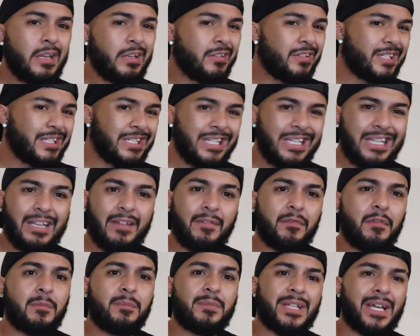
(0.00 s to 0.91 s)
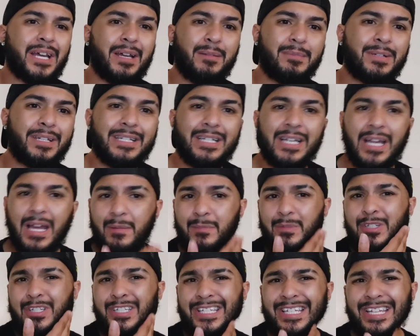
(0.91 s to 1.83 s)
And you see it from time to
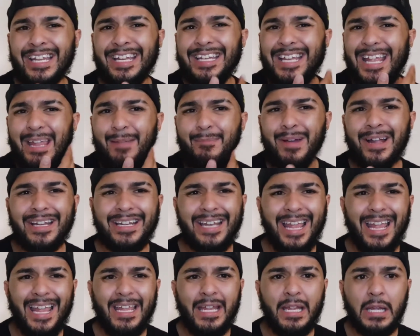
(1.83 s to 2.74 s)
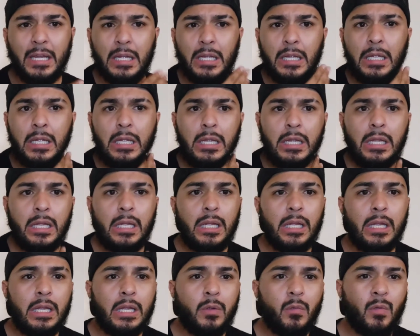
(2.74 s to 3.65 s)
time. You see it day by day.
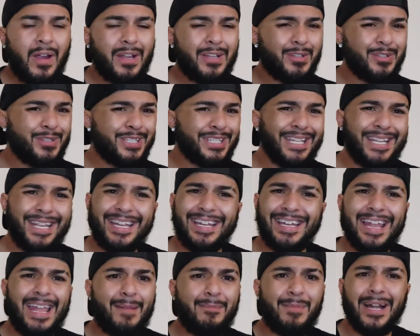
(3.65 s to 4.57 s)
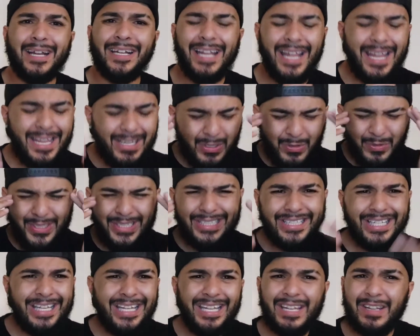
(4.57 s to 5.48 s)
Right? You see it day by day. You
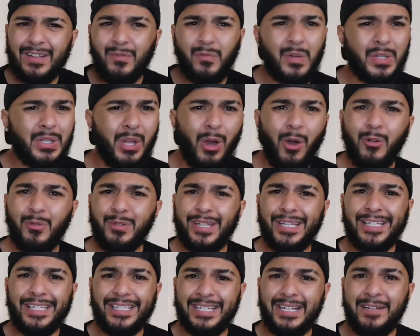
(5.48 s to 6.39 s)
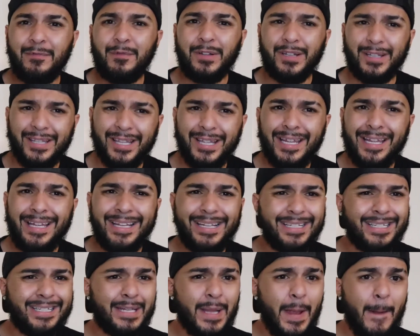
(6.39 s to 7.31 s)
see it with all these different
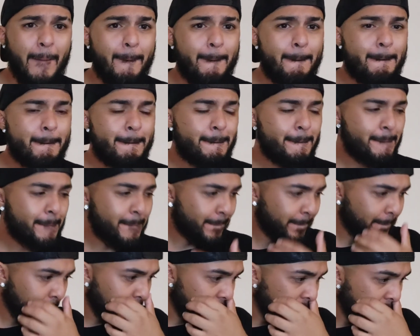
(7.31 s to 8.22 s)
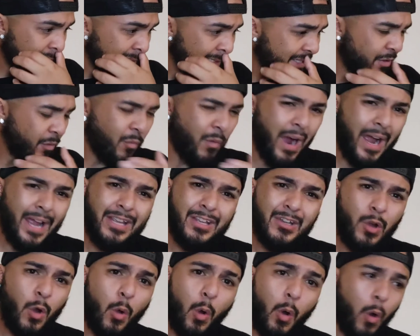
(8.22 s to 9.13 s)
things. So
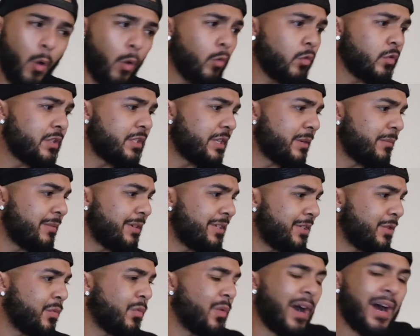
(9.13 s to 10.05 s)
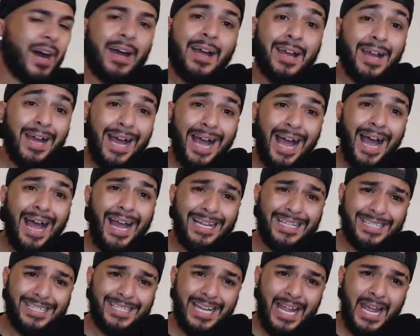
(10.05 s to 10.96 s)
why are you going to hold someone to a
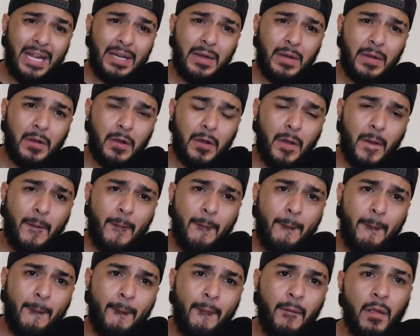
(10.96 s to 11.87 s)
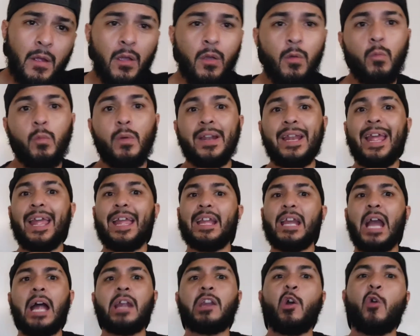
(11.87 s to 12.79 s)
high standard when they
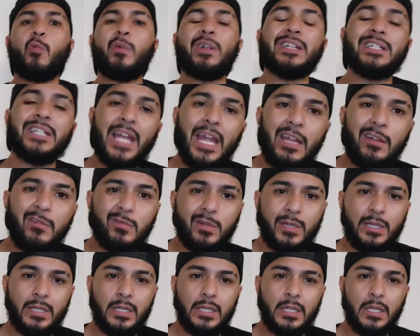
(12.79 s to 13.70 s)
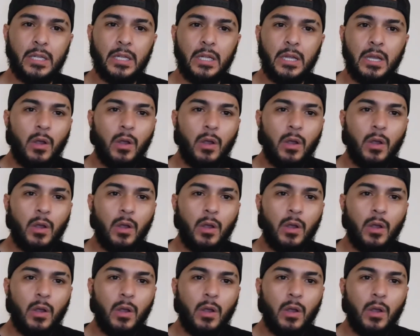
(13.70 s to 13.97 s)
ain't got no integrity?